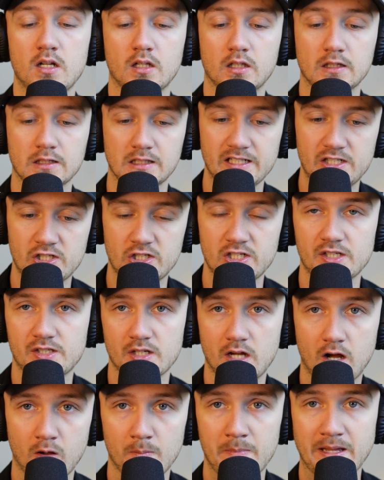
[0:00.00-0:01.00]
Let's just
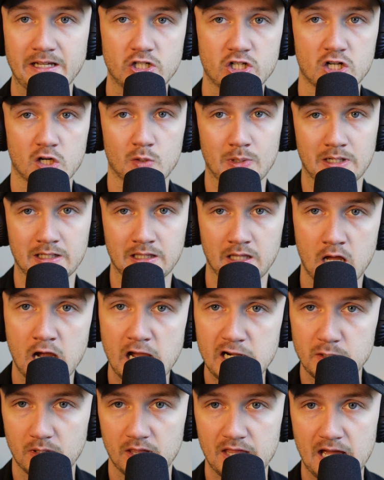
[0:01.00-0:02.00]
all make sure we're
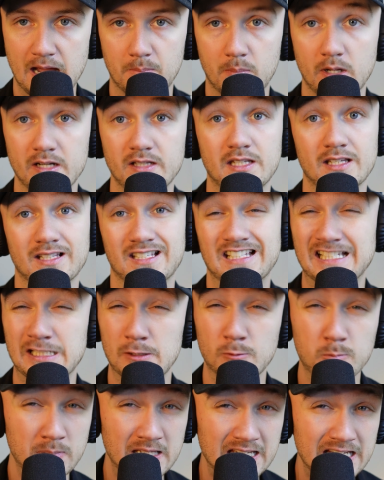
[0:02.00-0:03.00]
aligned with that. But the
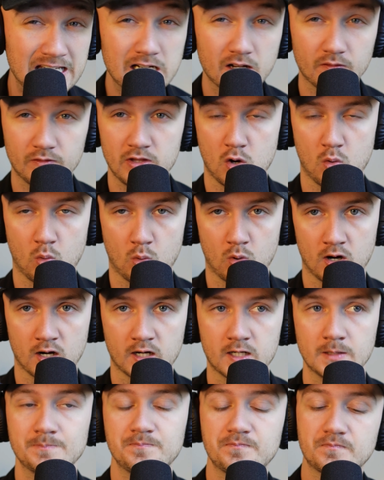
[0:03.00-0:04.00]
speed of the
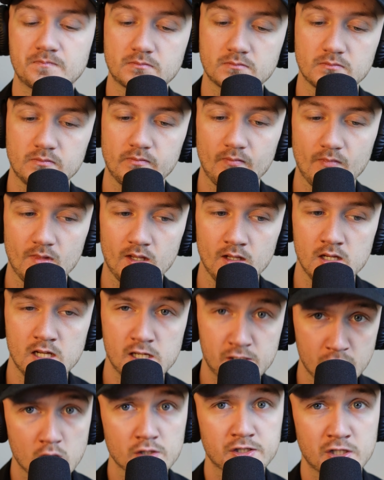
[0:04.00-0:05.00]
org
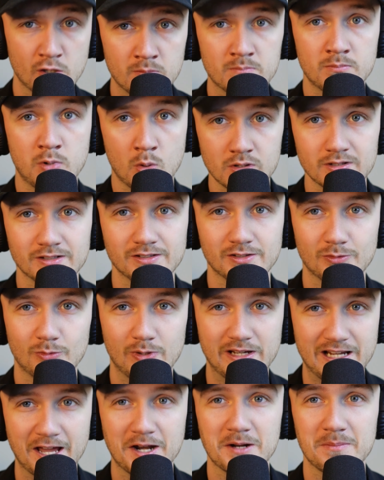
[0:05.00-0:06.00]
is also important.
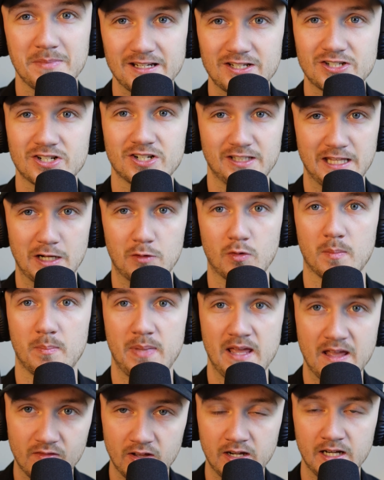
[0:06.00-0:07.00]
We got to make sure that we're
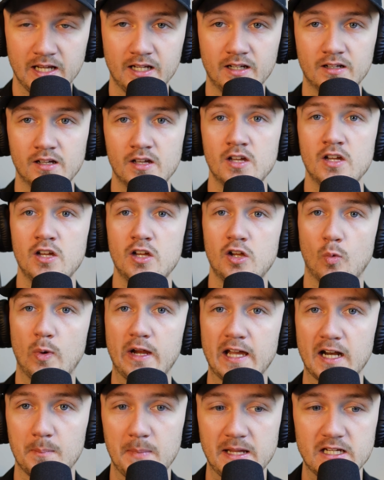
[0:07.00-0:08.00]
pivoting.
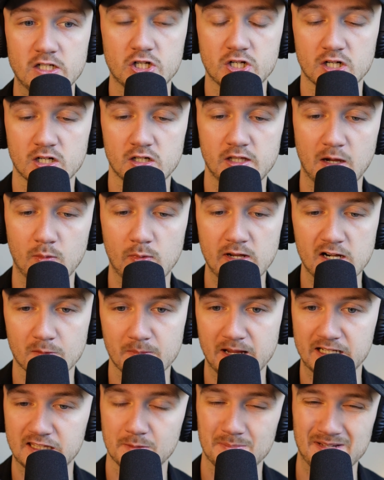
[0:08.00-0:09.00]
We got to make sure that we don't
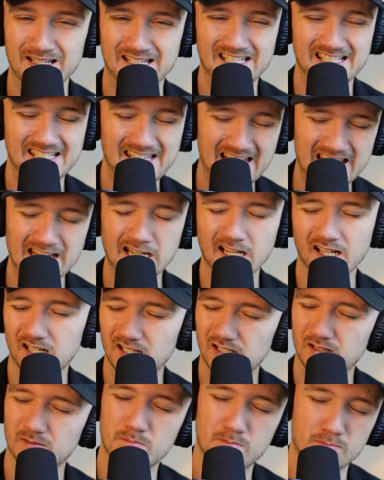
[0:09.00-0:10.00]
make the mistake
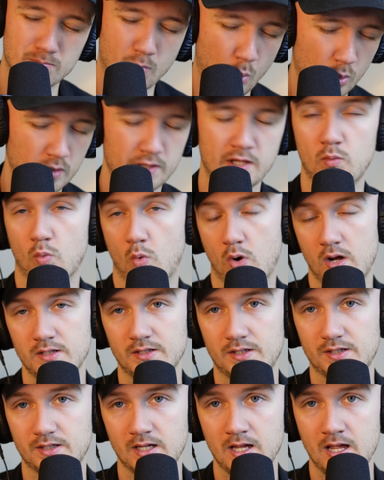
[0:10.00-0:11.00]
more than
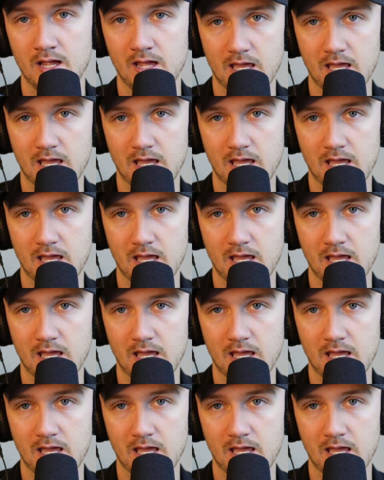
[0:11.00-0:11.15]
once.